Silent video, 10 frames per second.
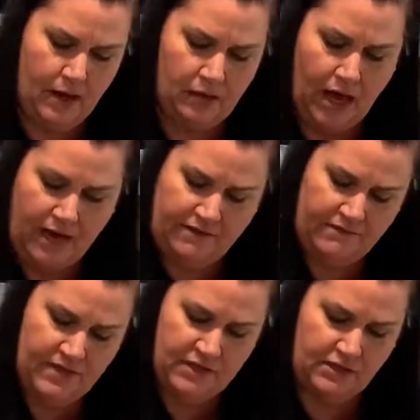a lot
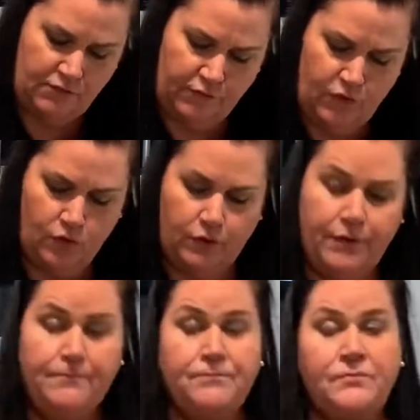of this food,